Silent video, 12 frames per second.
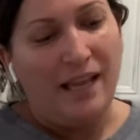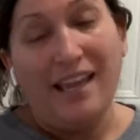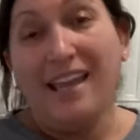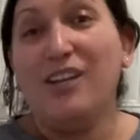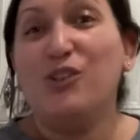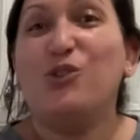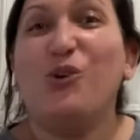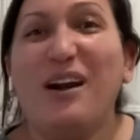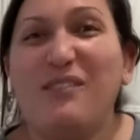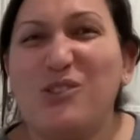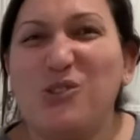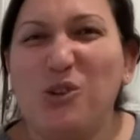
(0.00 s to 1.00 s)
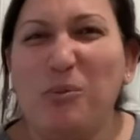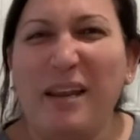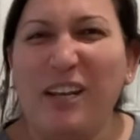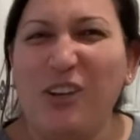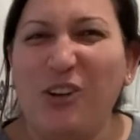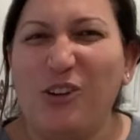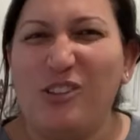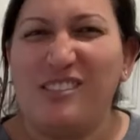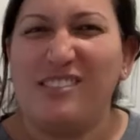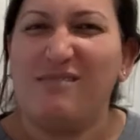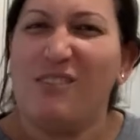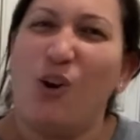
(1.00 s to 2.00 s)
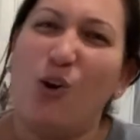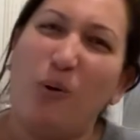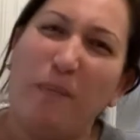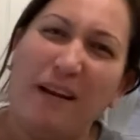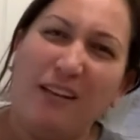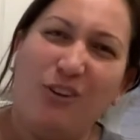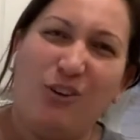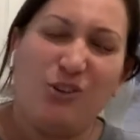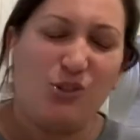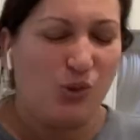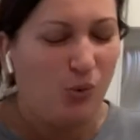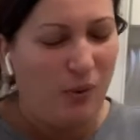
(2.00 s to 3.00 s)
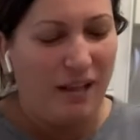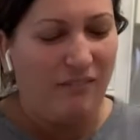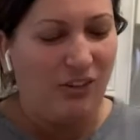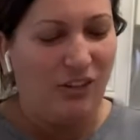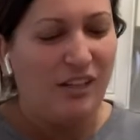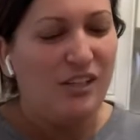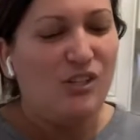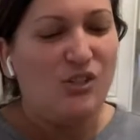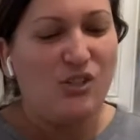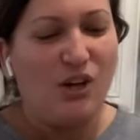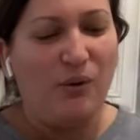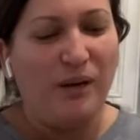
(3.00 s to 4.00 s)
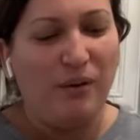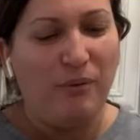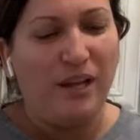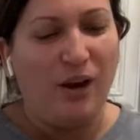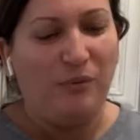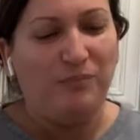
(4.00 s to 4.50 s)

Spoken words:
And you don't have to do your manicures or pedicures or whatever. So here we go.